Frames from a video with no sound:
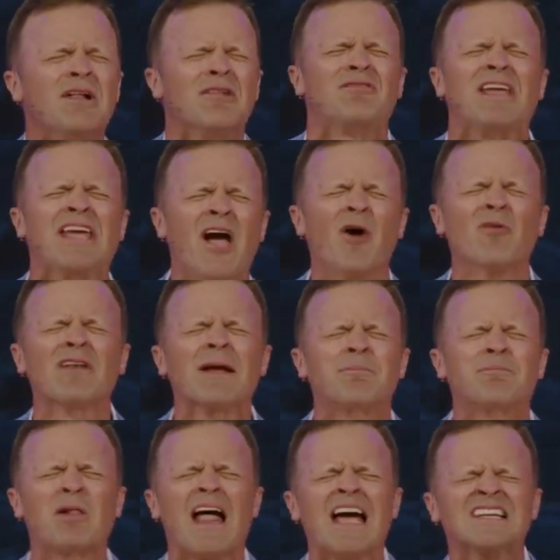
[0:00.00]
the only
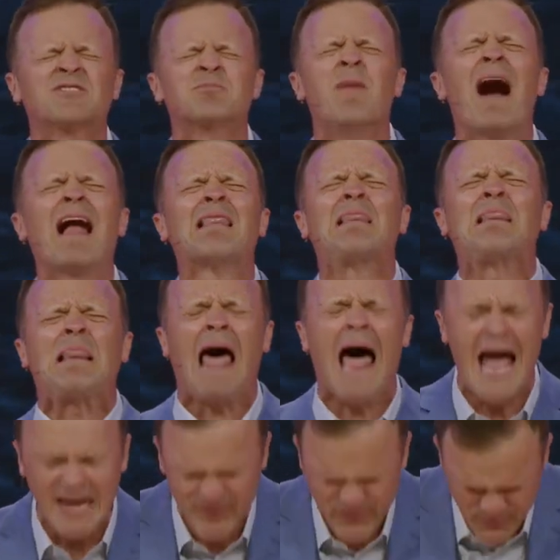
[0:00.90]
place my
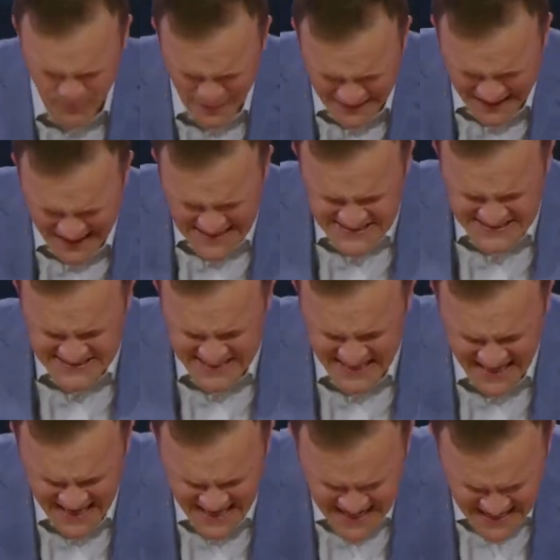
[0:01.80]
life begins to
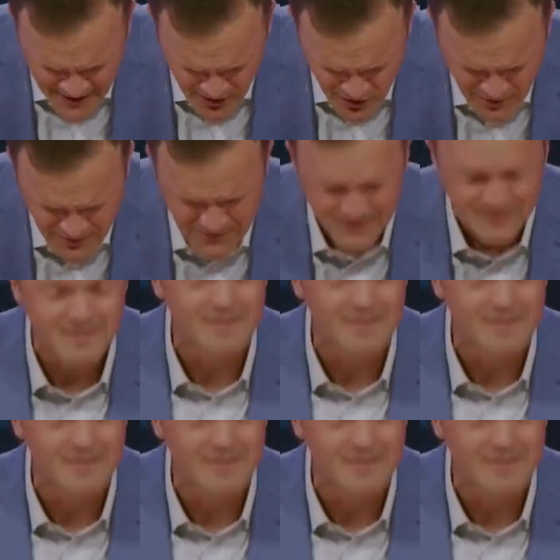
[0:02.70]
heal,